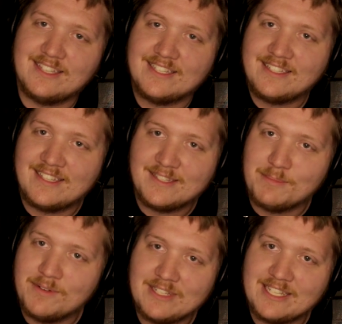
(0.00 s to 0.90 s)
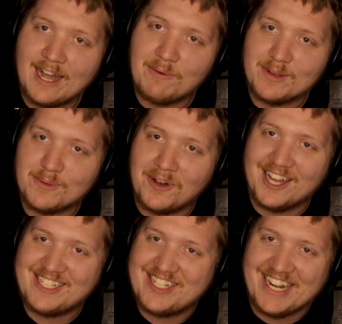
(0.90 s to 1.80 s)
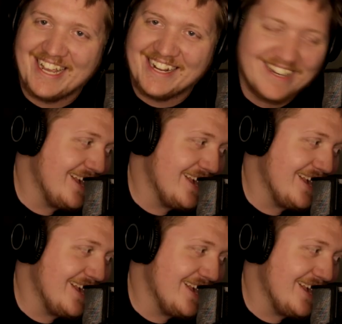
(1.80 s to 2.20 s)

this movie's not worth watching.